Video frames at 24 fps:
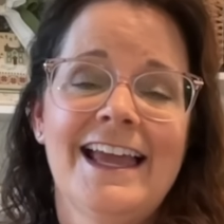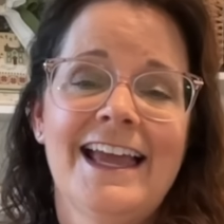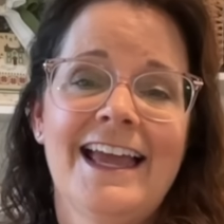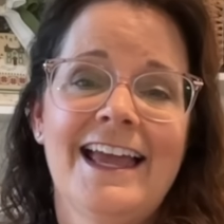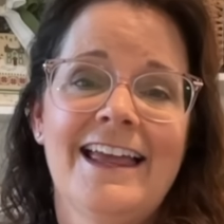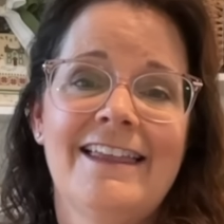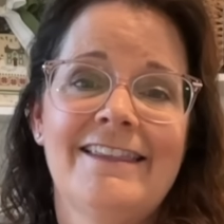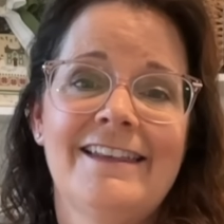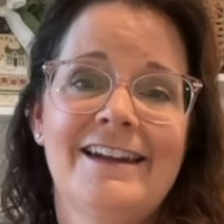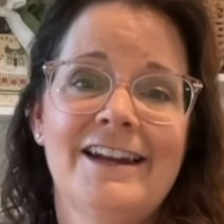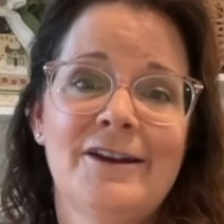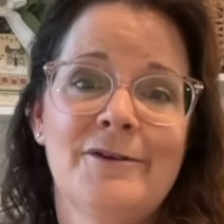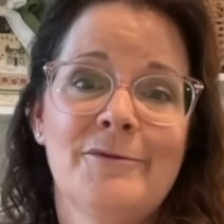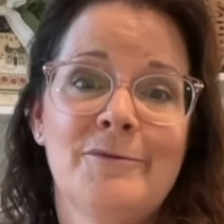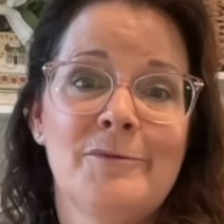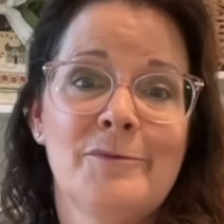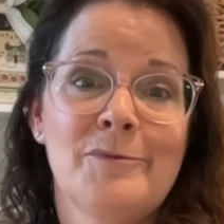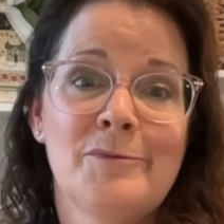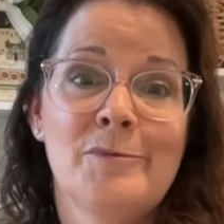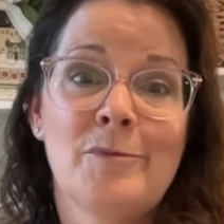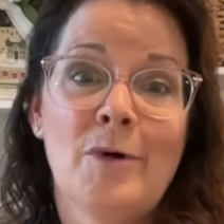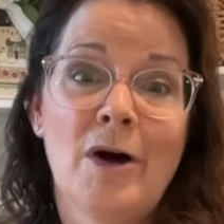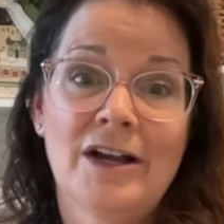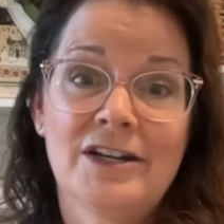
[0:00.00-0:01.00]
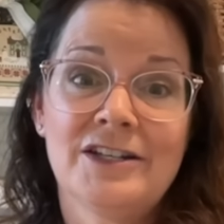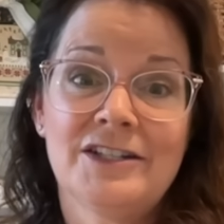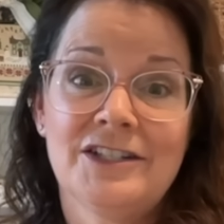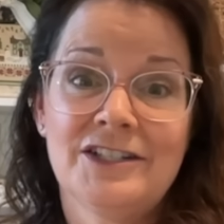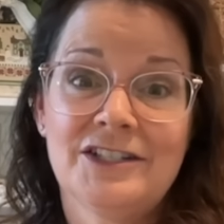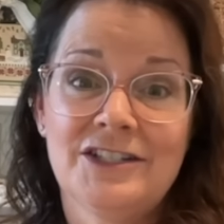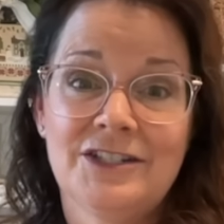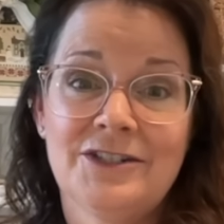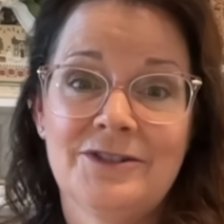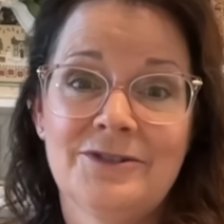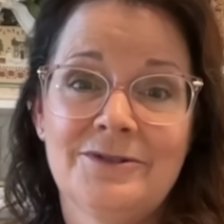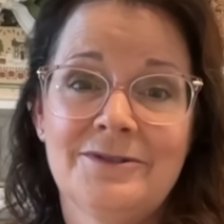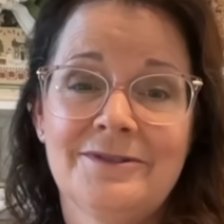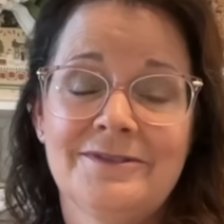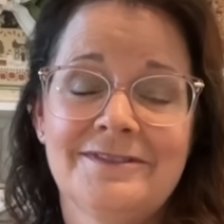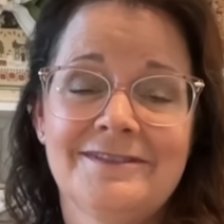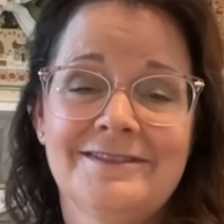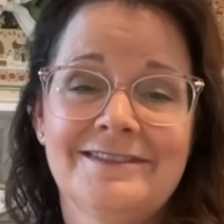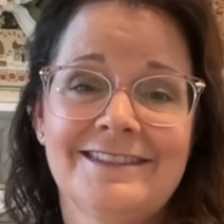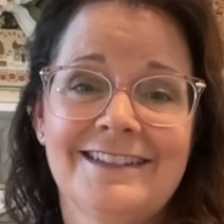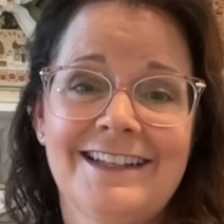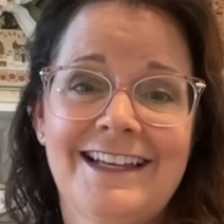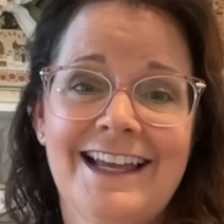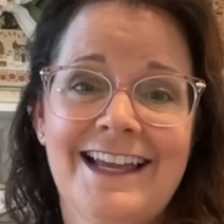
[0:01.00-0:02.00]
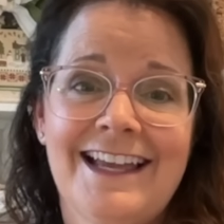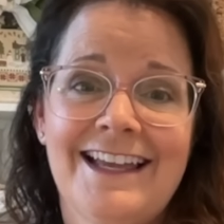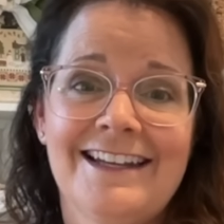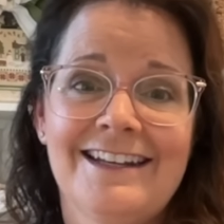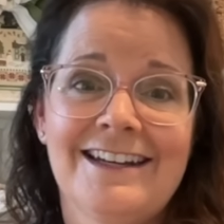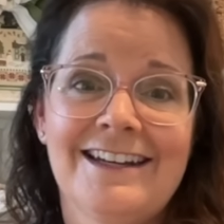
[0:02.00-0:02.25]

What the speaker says: and that I want to do, and